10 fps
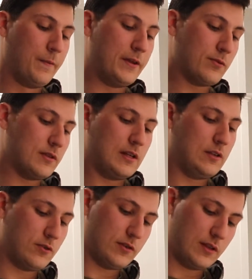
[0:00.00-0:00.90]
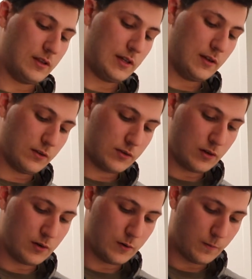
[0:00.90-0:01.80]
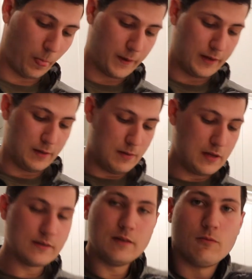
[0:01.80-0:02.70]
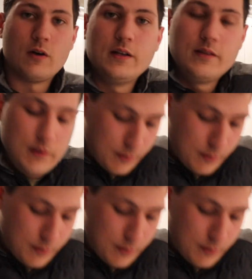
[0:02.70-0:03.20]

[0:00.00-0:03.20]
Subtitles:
This was an interesting thing. So it may seem ricey,